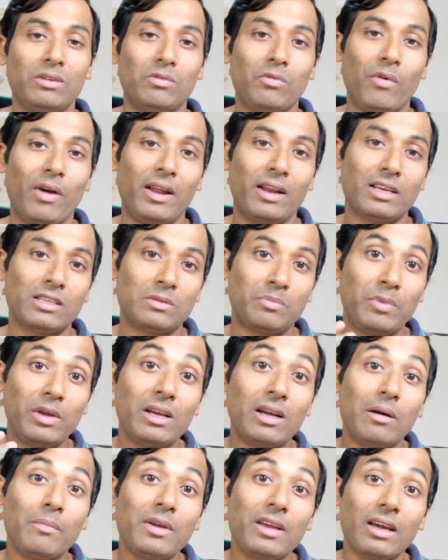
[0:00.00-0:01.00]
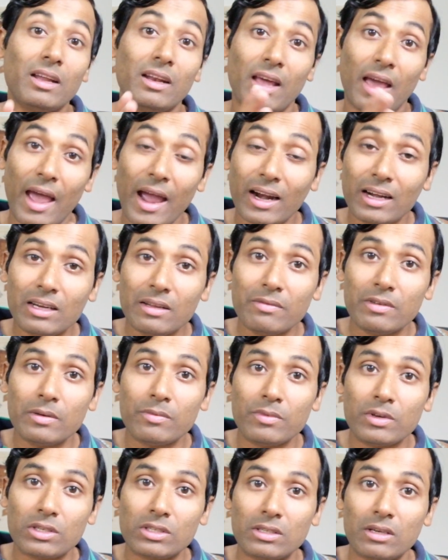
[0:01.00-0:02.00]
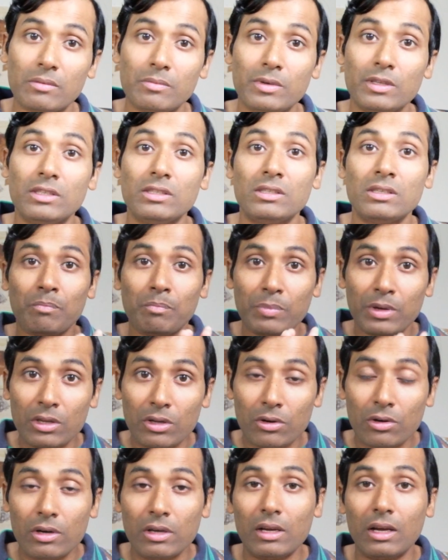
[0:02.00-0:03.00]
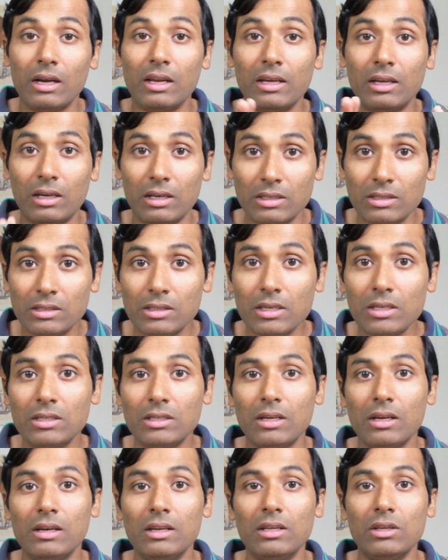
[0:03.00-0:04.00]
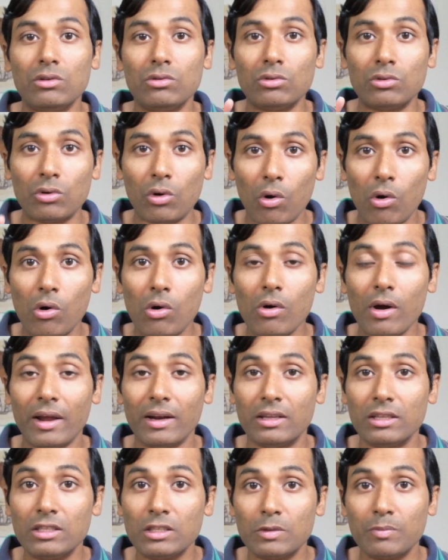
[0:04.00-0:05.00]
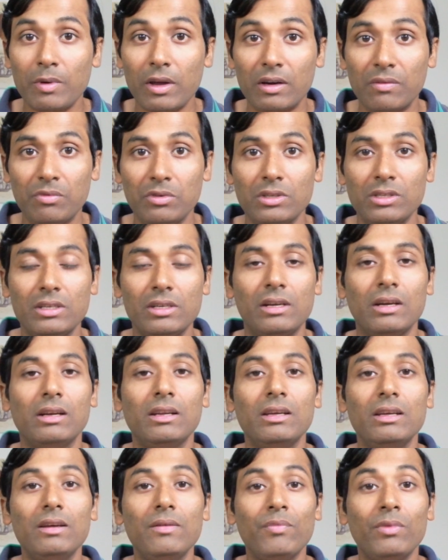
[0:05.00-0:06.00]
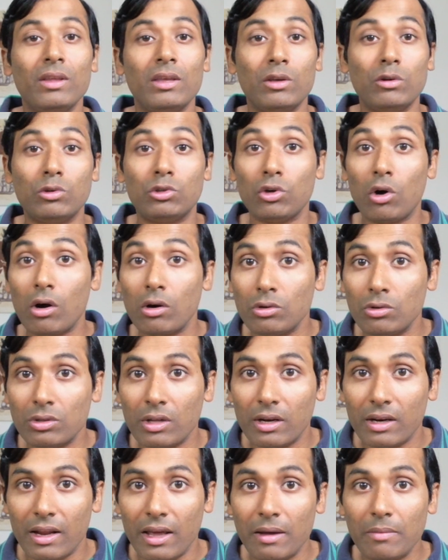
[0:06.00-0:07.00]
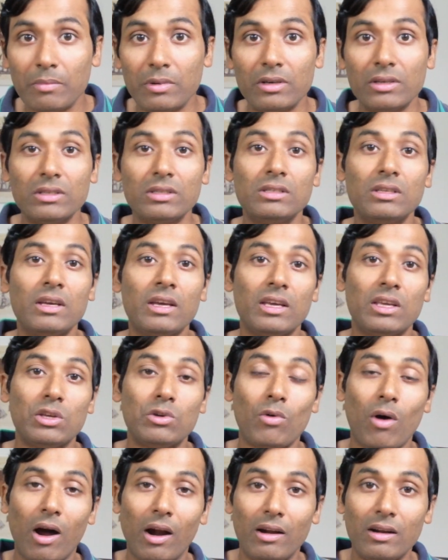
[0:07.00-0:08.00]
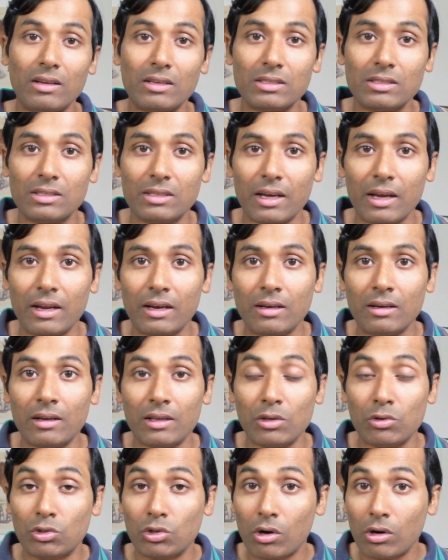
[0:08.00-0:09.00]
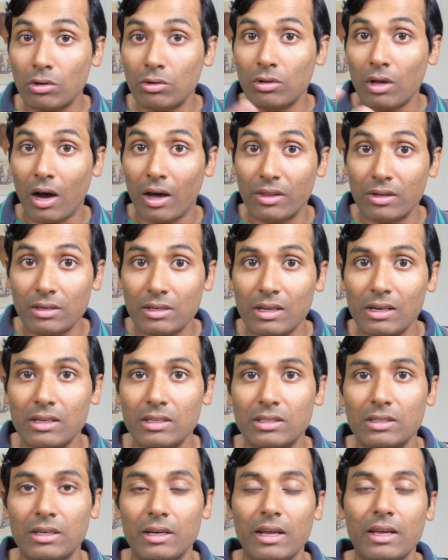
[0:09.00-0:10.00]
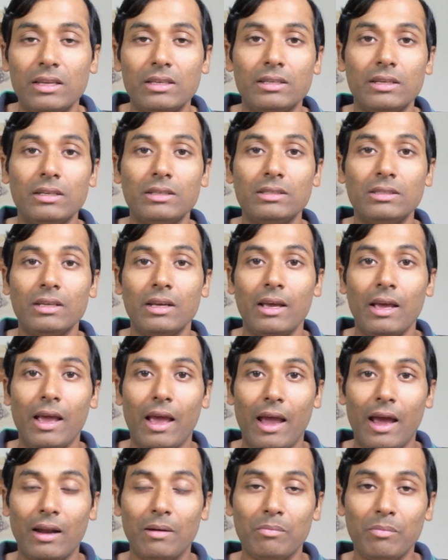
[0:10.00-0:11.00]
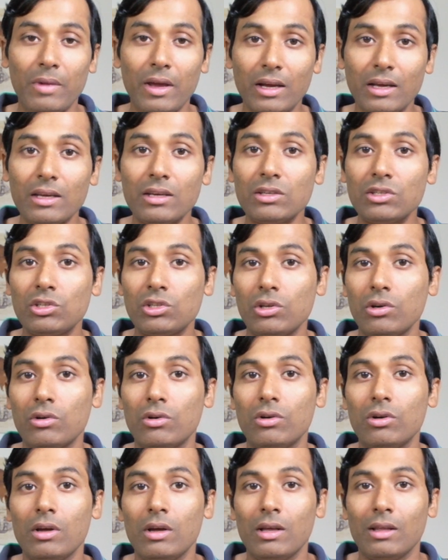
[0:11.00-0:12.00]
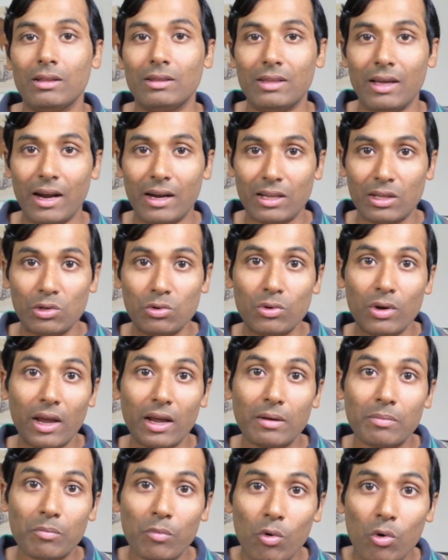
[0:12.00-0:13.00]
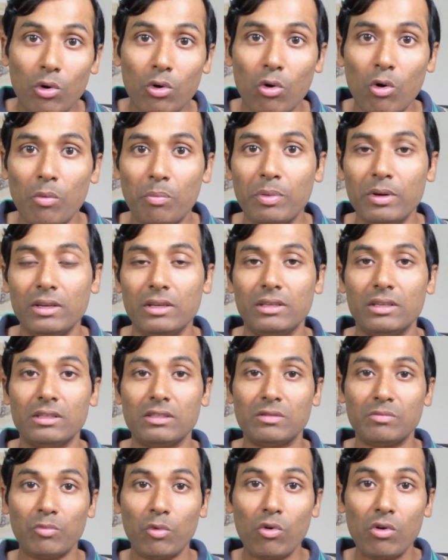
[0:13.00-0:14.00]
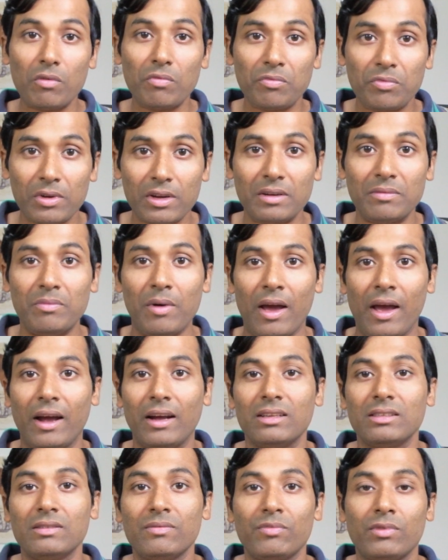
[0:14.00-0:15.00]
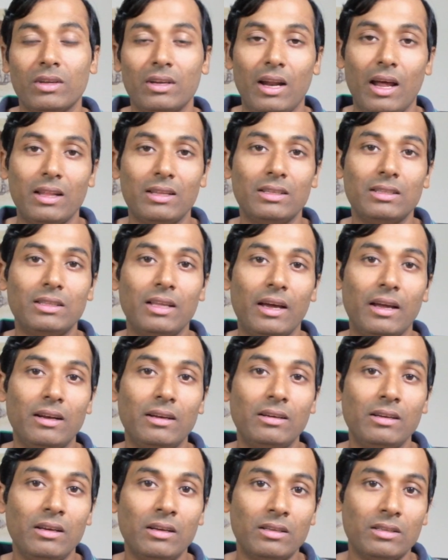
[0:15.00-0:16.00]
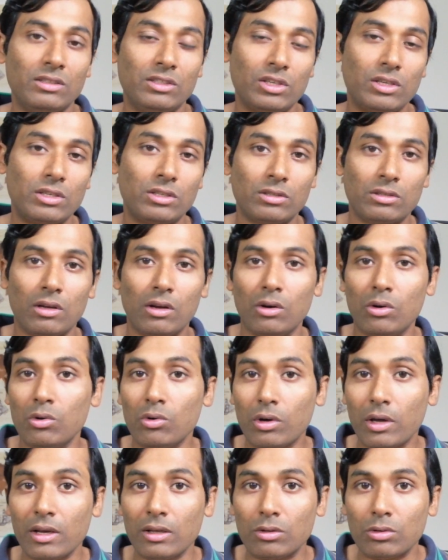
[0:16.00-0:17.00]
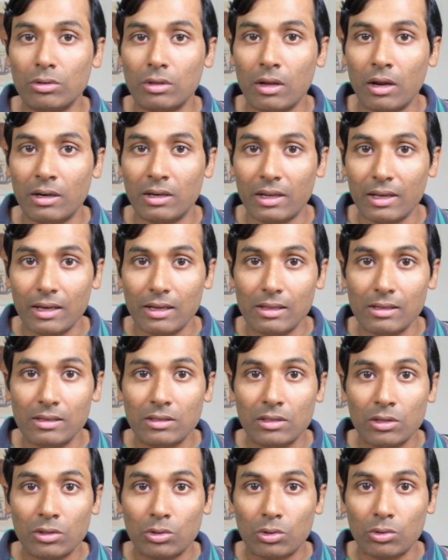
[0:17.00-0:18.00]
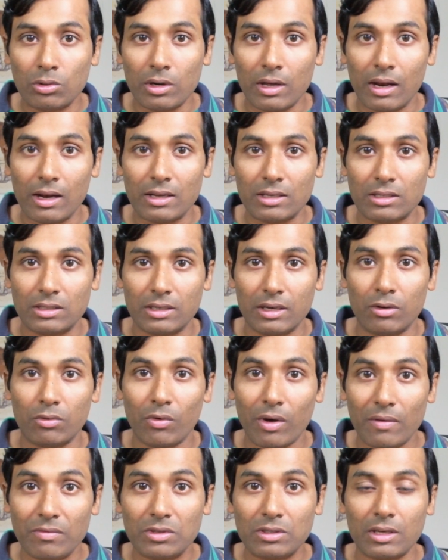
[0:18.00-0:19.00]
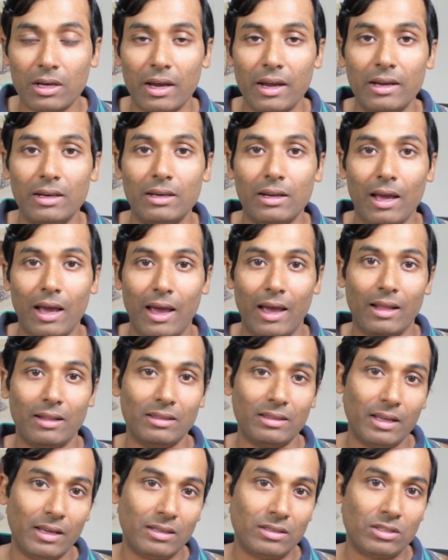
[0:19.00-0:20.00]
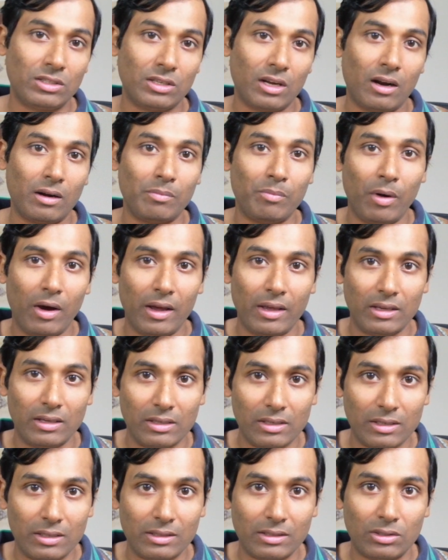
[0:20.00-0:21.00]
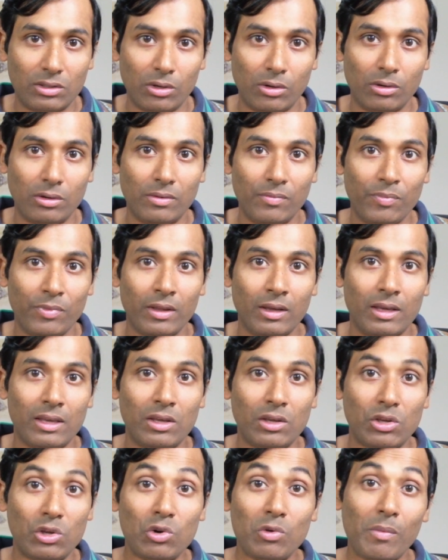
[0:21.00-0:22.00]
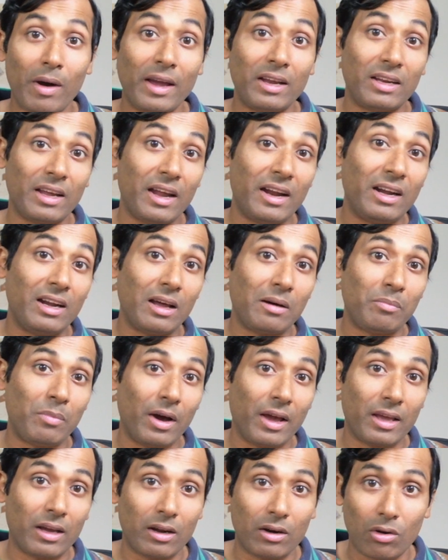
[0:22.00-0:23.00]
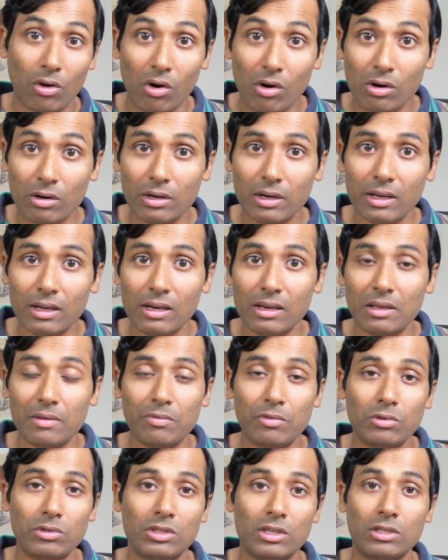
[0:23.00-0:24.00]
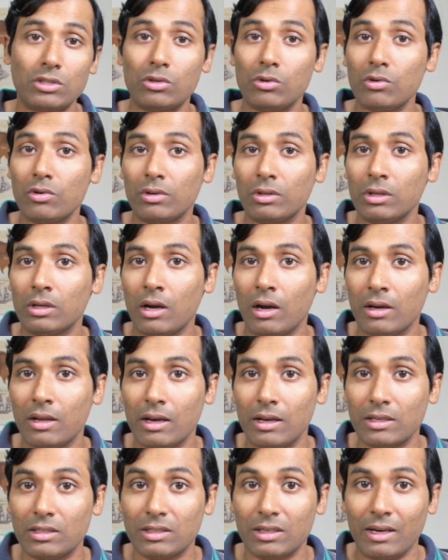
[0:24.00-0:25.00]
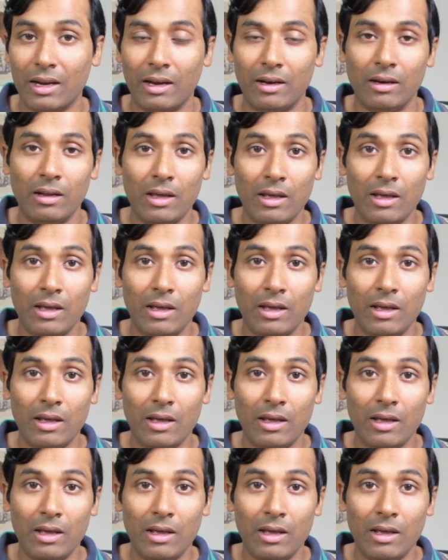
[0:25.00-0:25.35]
Whereas becoming an active investor means periodically, consistently, you go and inspect physically, you talk to the neighbors, you understand, you talk to the other real estate agents, and making sure that you get more opinions, more feedback, rather than just looking through the deals through real estate website and then start buying it. So you might end up buying a wrong deal if you just look at the real estate, and